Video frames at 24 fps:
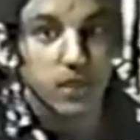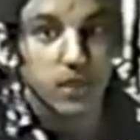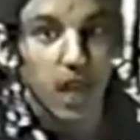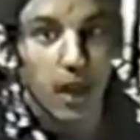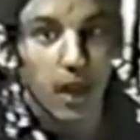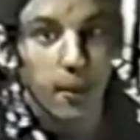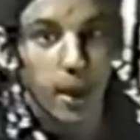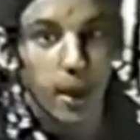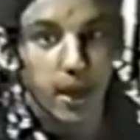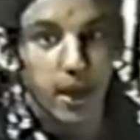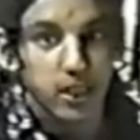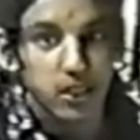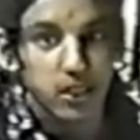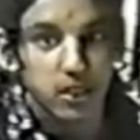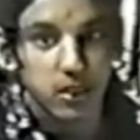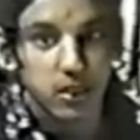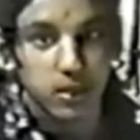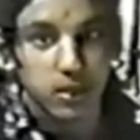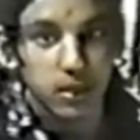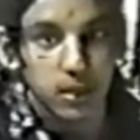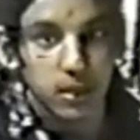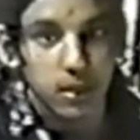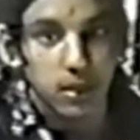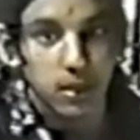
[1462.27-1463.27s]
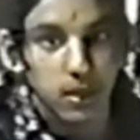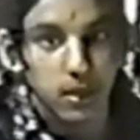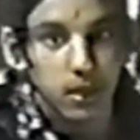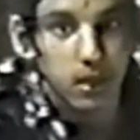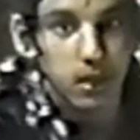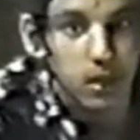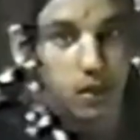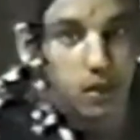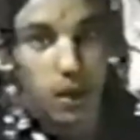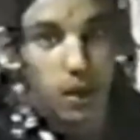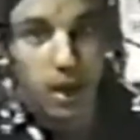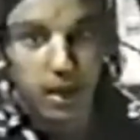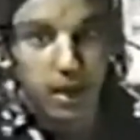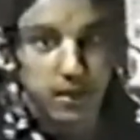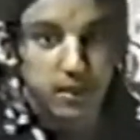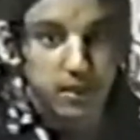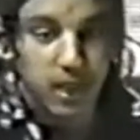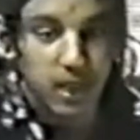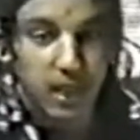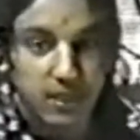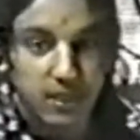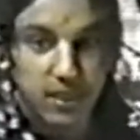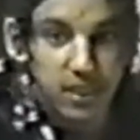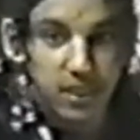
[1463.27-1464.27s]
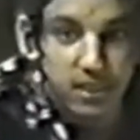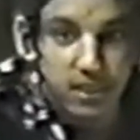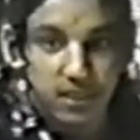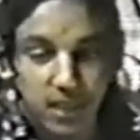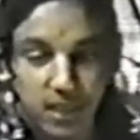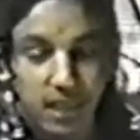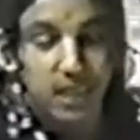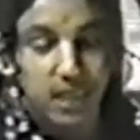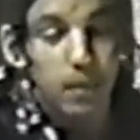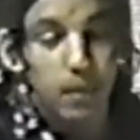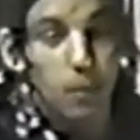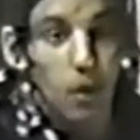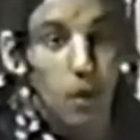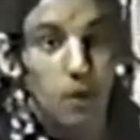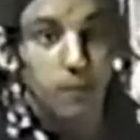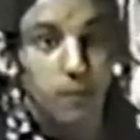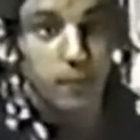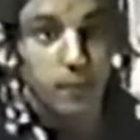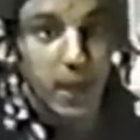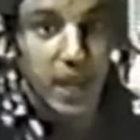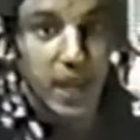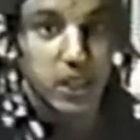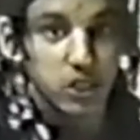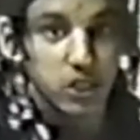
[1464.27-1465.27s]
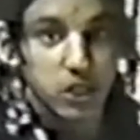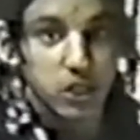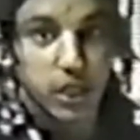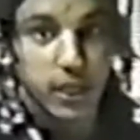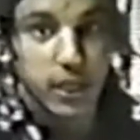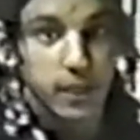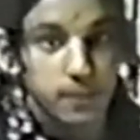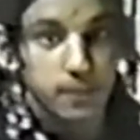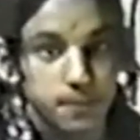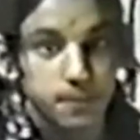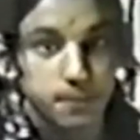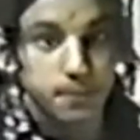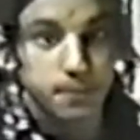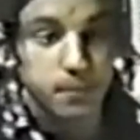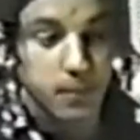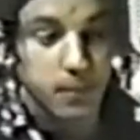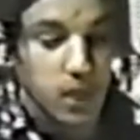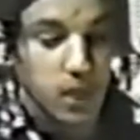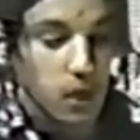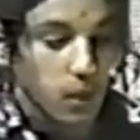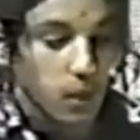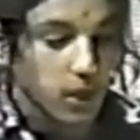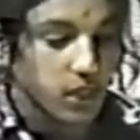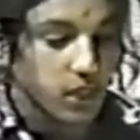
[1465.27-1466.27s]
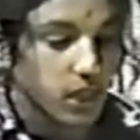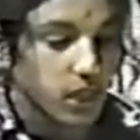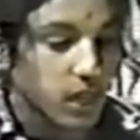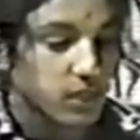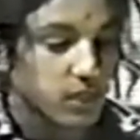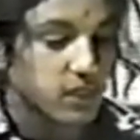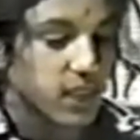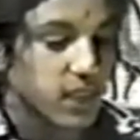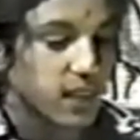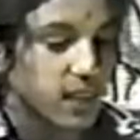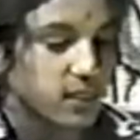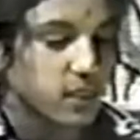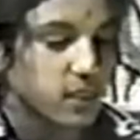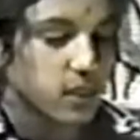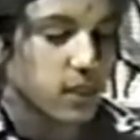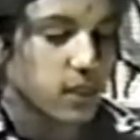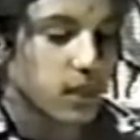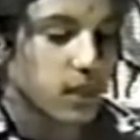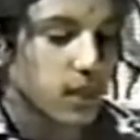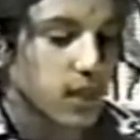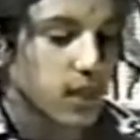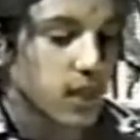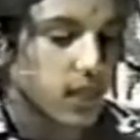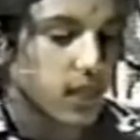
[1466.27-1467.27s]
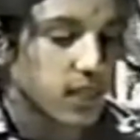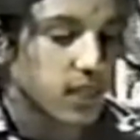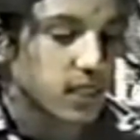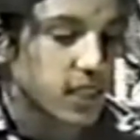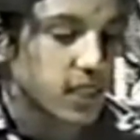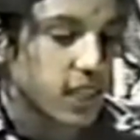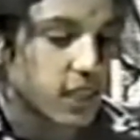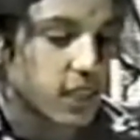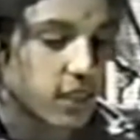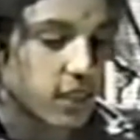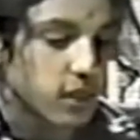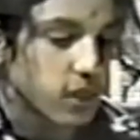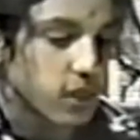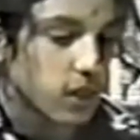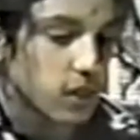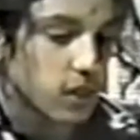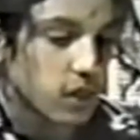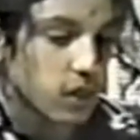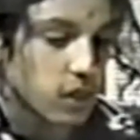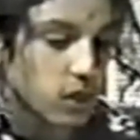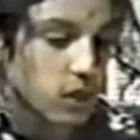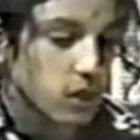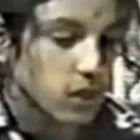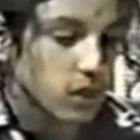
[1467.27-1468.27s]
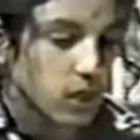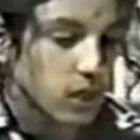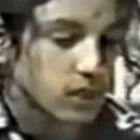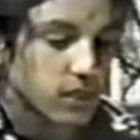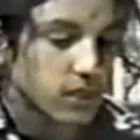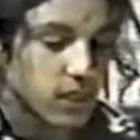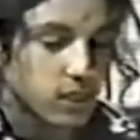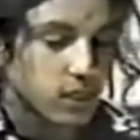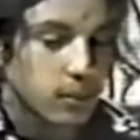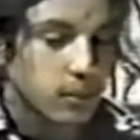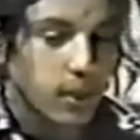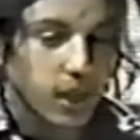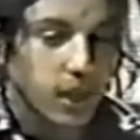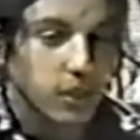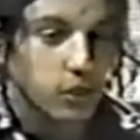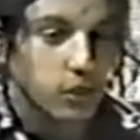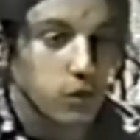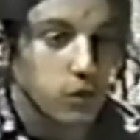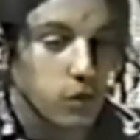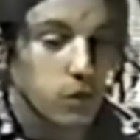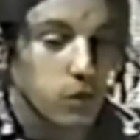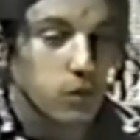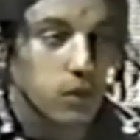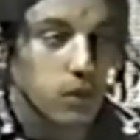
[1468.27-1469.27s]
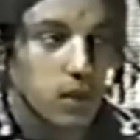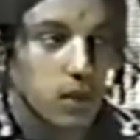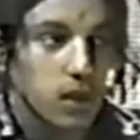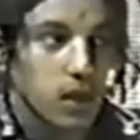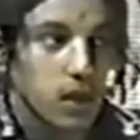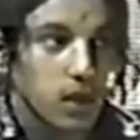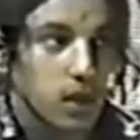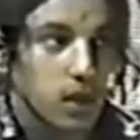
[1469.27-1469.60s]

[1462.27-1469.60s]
direction. All right, so that's when you set them off majorly. All right, yes, you have to think. You have to make new